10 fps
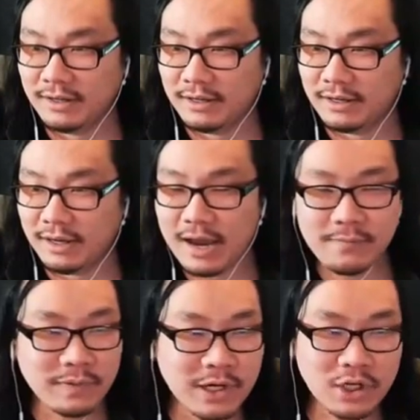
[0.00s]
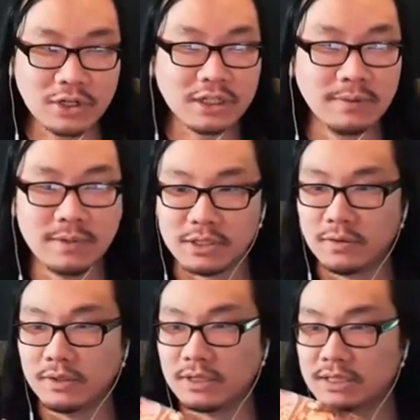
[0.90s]
Uh, I'm pretty sure Tim is
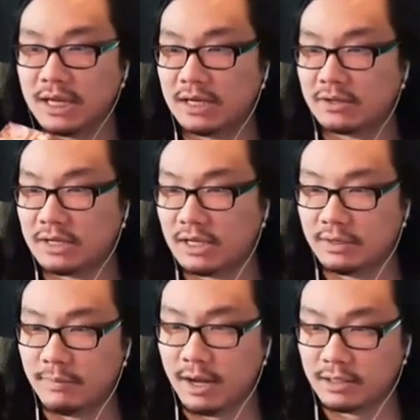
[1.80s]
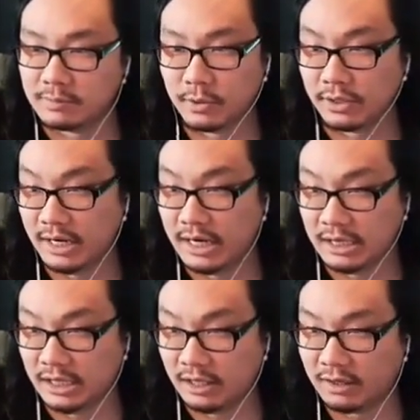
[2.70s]
doing this to entertain the mods more than
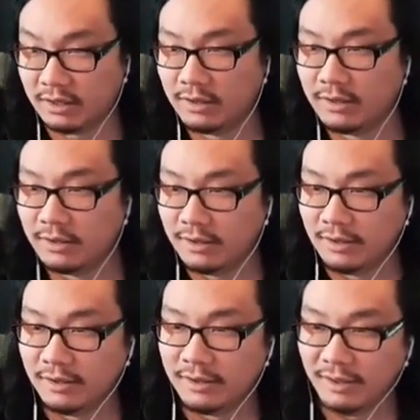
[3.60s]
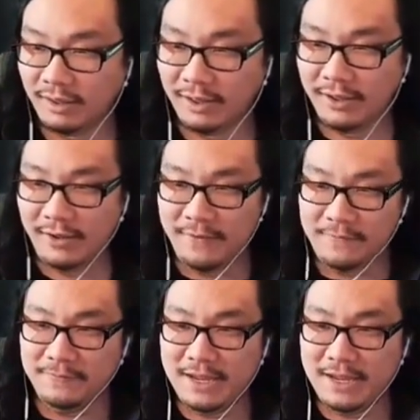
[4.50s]
anything. Um,